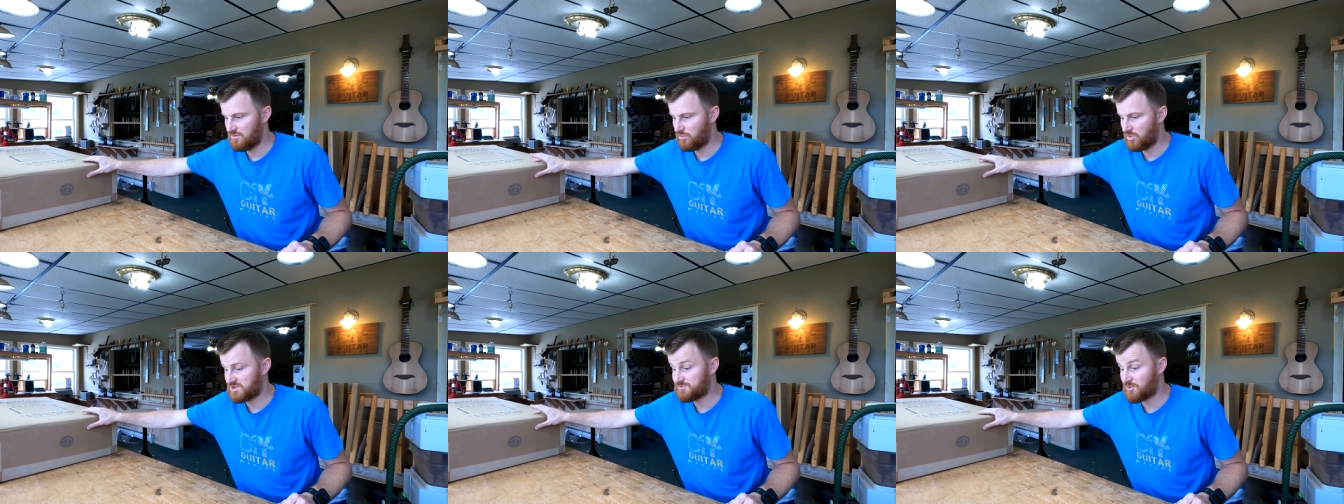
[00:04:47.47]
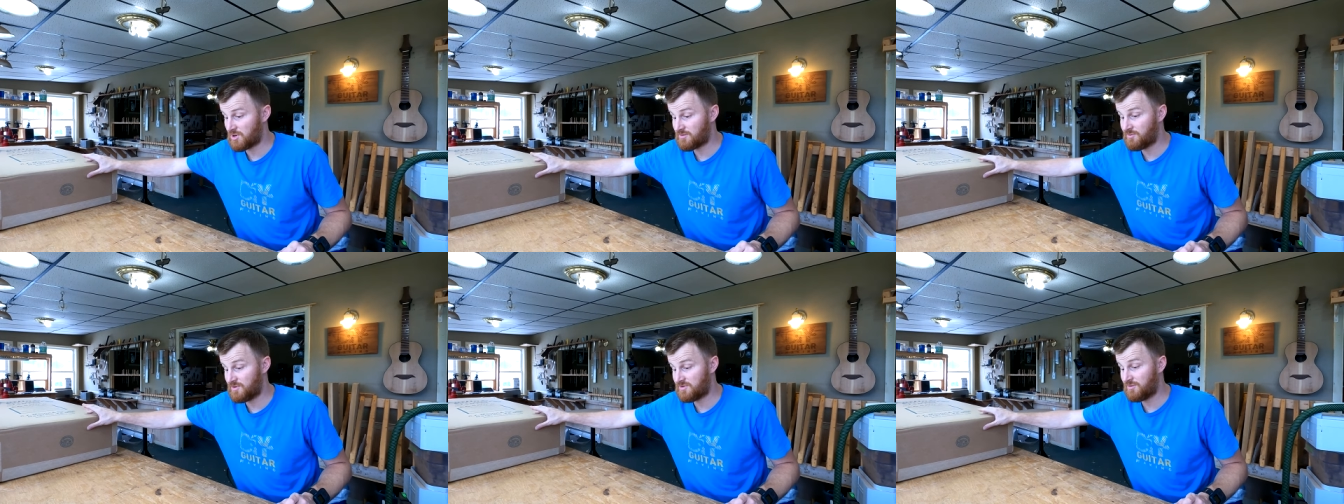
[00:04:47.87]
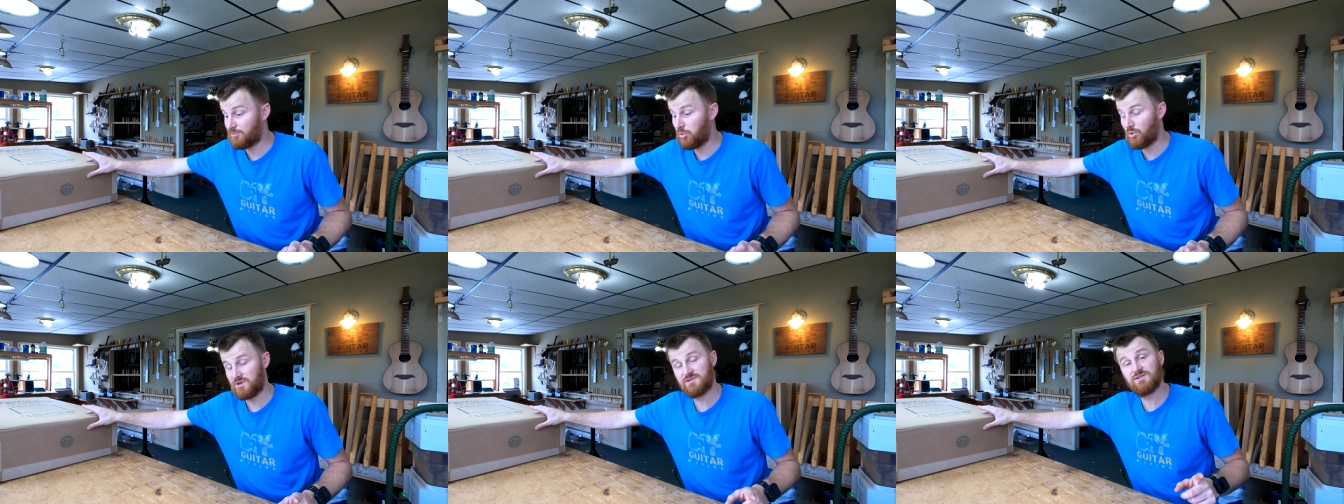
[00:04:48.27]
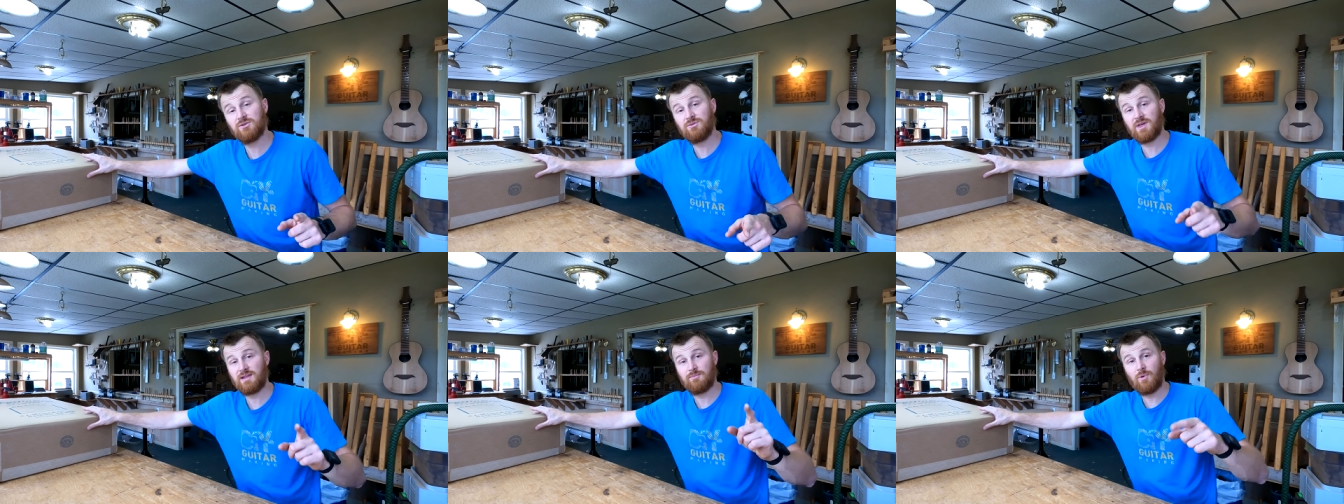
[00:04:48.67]
which brings me to the point
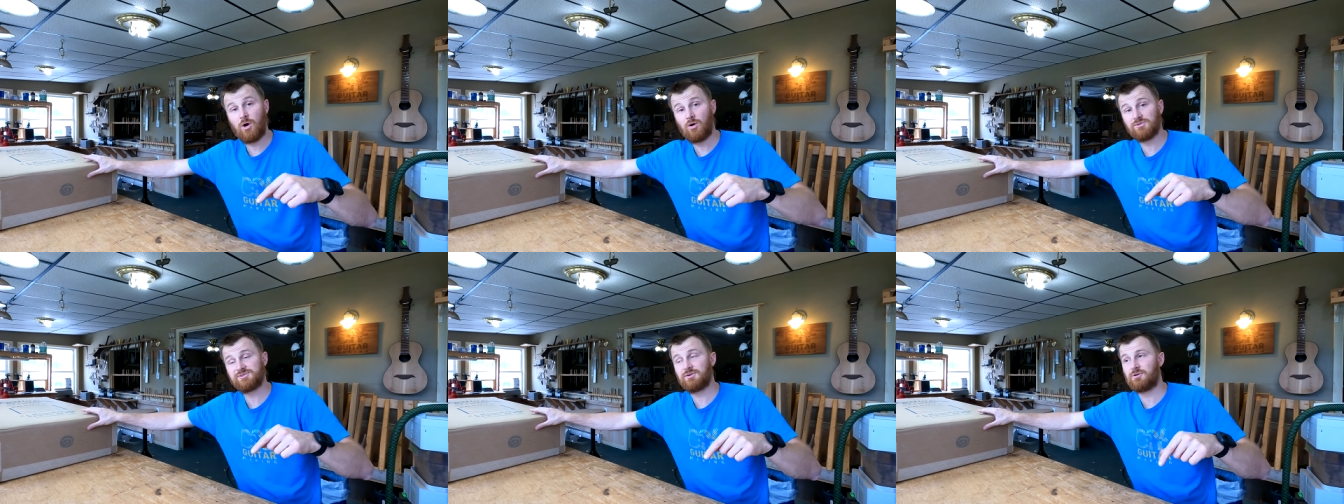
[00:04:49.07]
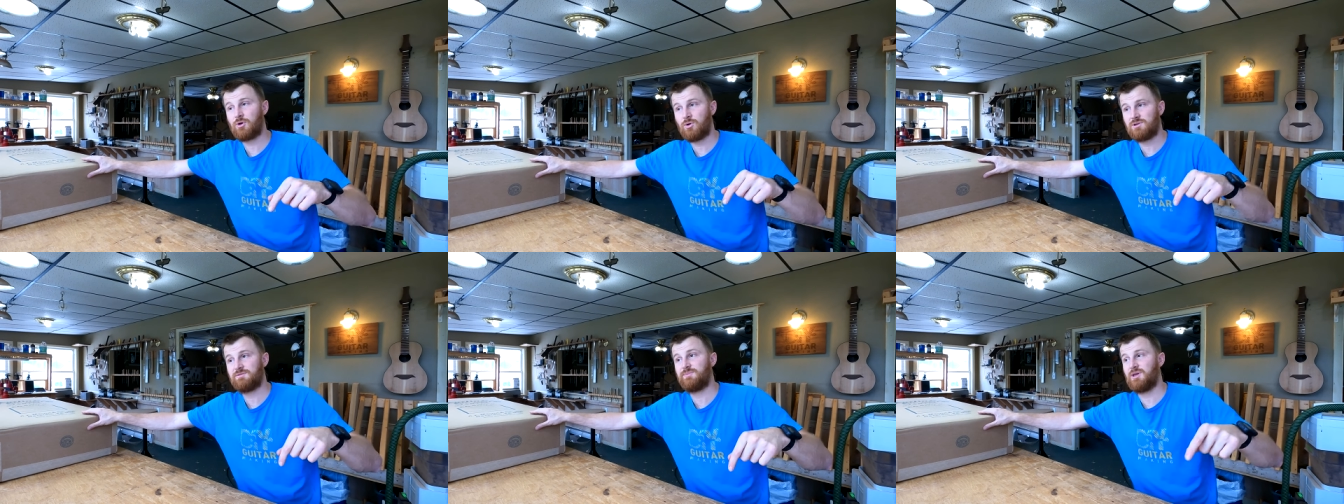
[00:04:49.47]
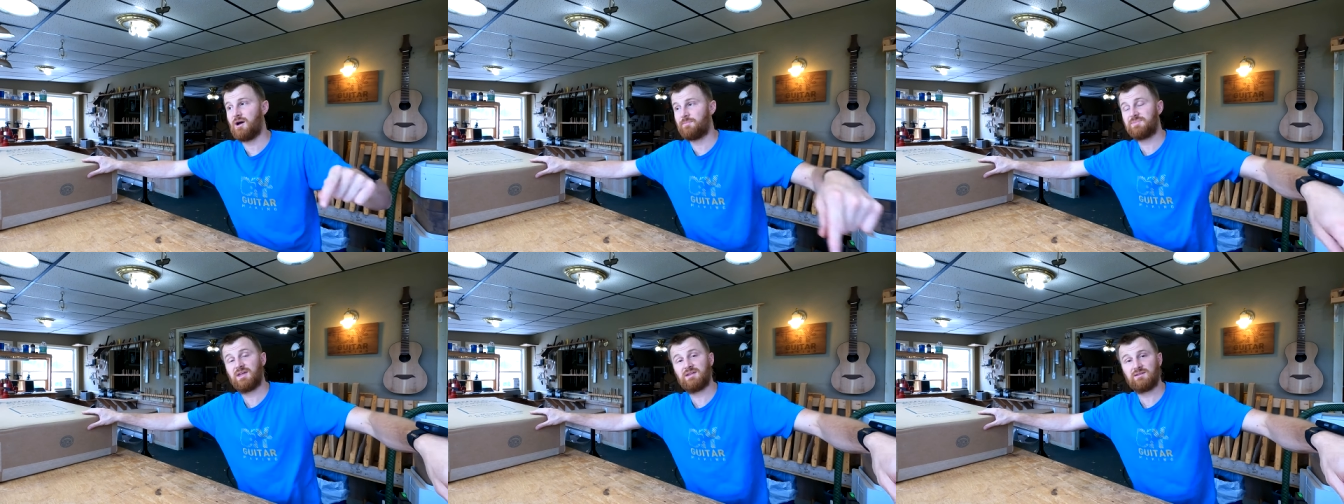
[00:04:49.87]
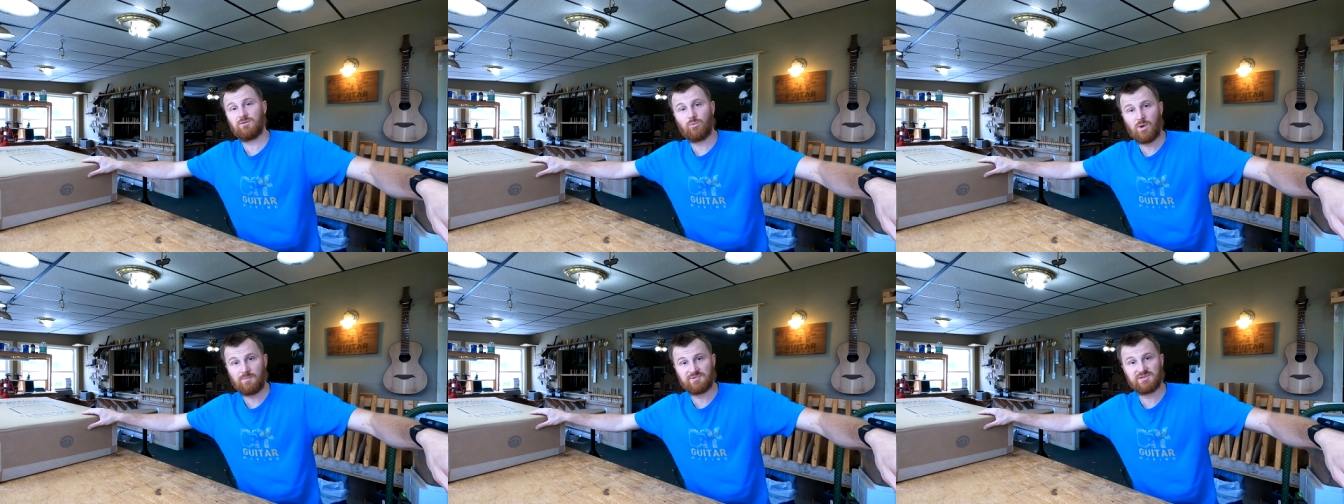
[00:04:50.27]
too that I'm also going to be updating
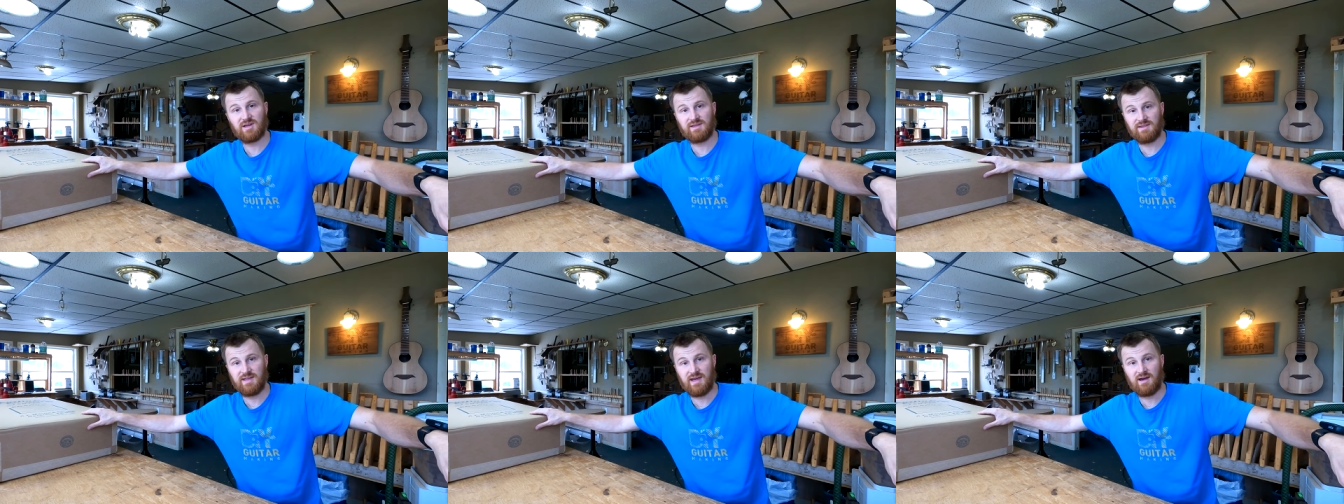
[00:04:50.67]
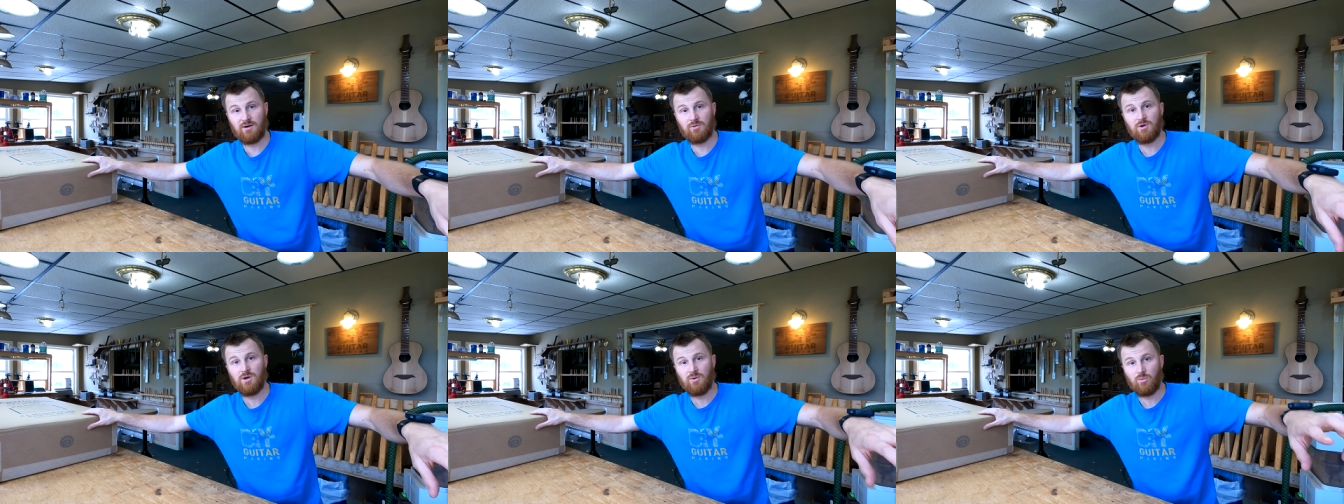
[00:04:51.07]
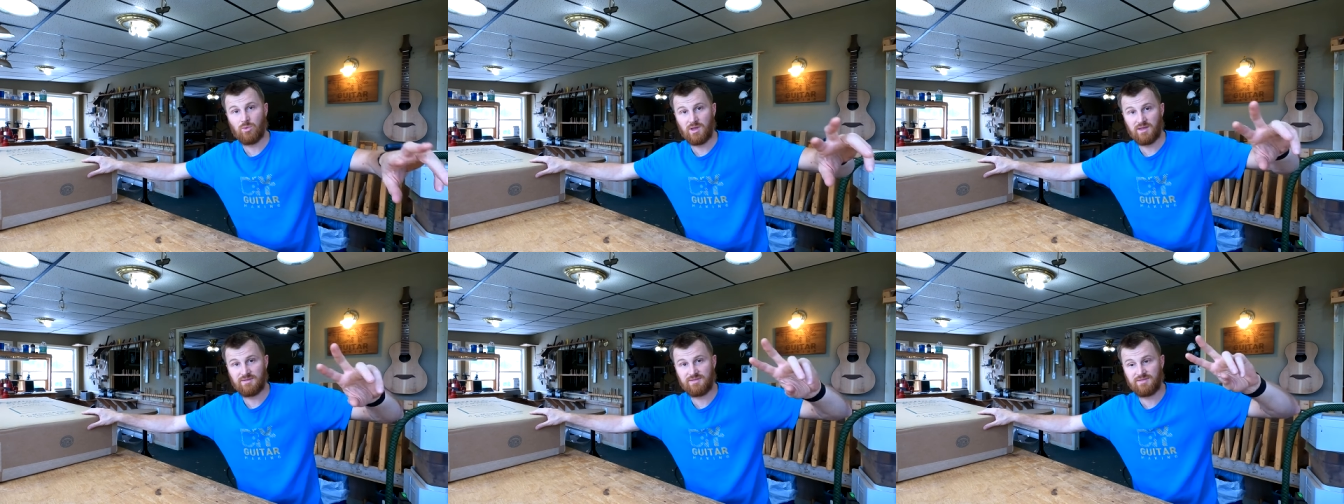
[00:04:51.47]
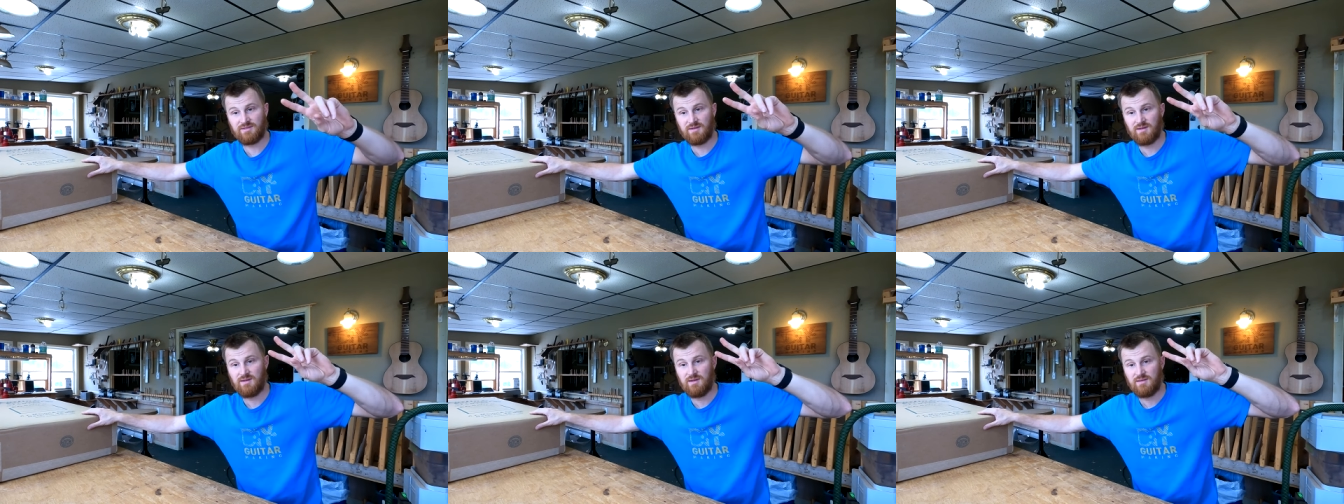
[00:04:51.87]
the website now with